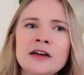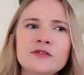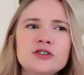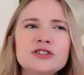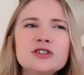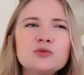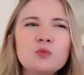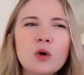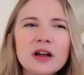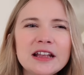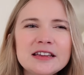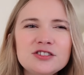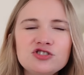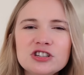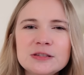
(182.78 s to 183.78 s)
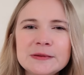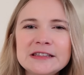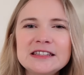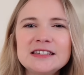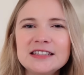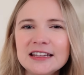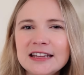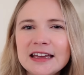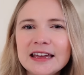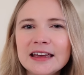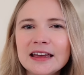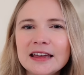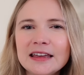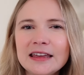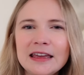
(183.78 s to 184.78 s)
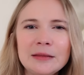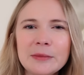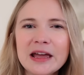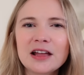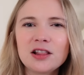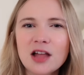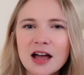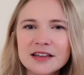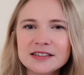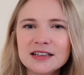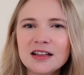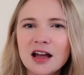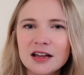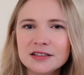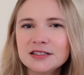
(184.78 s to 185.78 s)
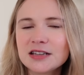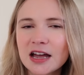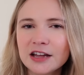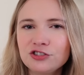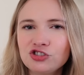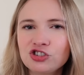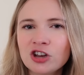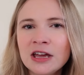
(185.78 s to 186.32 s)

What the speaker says: versus what has just been sitting in my closet untouched,